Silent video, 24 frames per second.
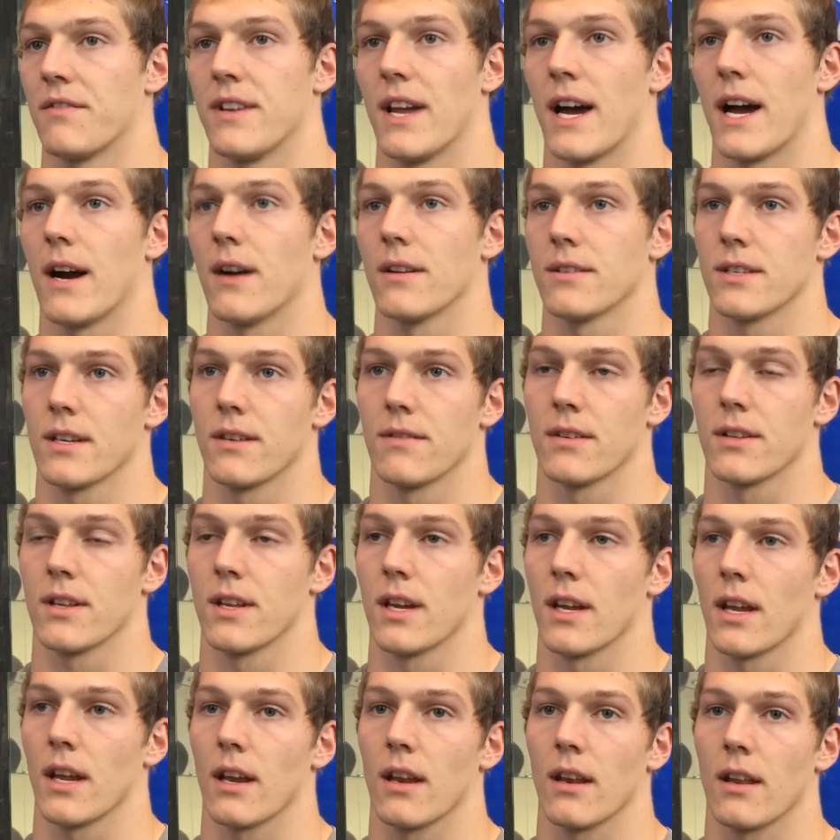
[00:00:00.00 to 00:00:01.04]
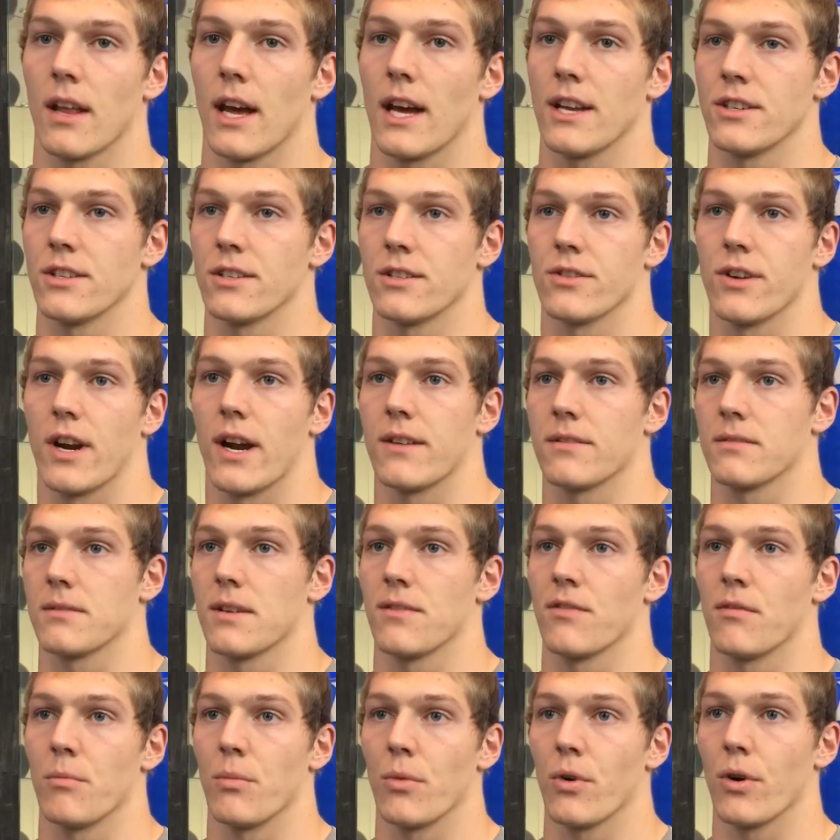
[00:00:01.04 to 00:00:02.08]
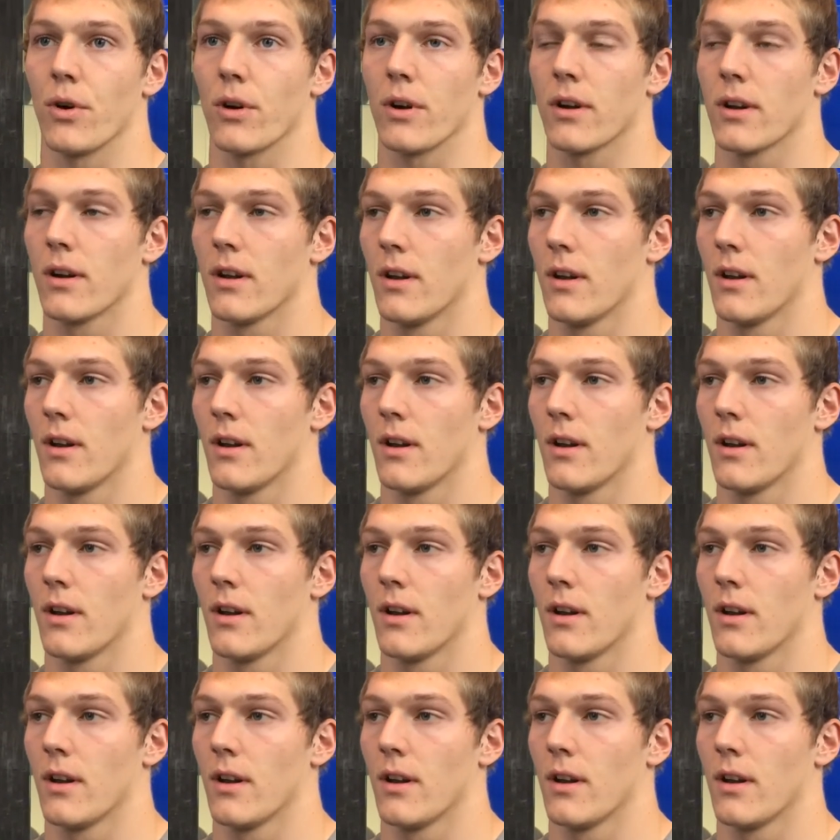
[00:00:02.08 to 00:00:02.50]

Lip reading: doubts and everything, and that just drives me even more.